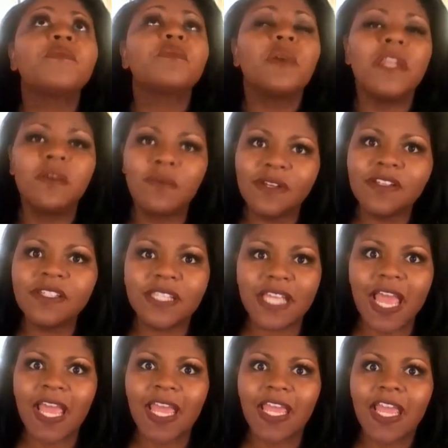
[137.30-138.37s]
But I will
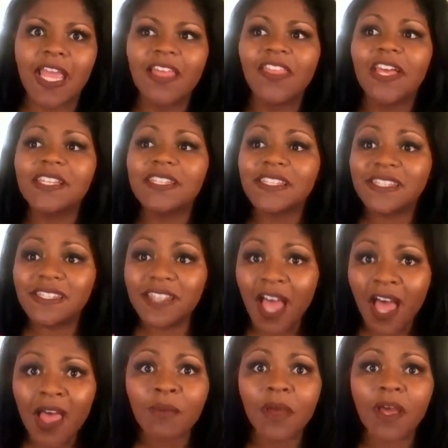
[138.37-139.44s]
say that
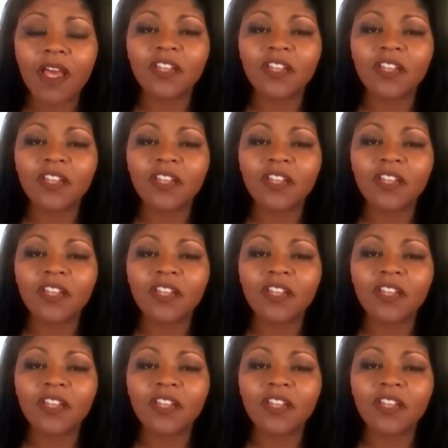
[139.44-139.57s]
some